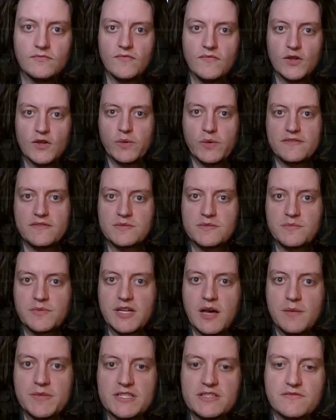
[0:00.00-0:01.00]
We have some
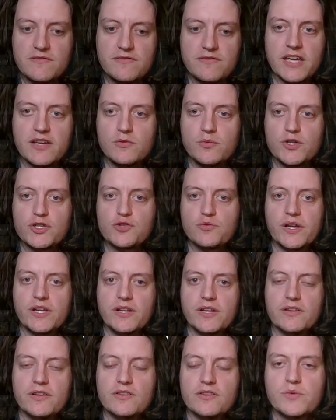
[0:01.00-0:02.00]
copies of Vanquish
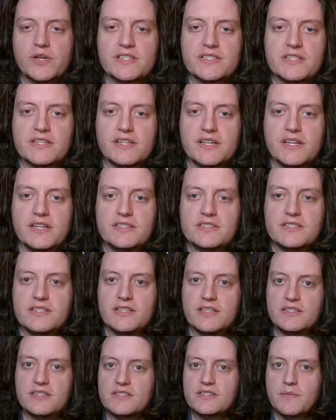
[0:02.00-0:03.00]
waiting in the wings in case
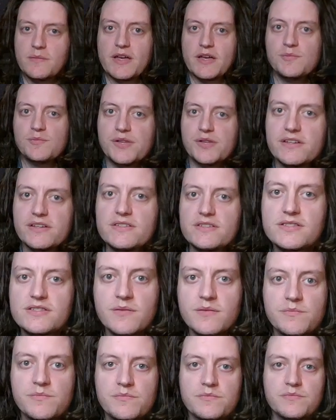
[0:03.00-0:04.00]
he somehow plays
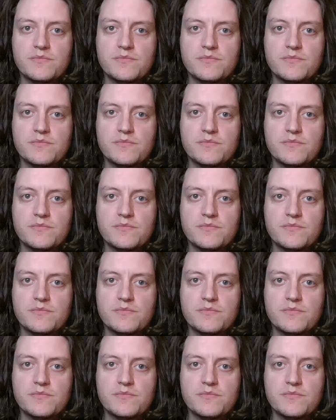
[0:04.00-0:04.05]
some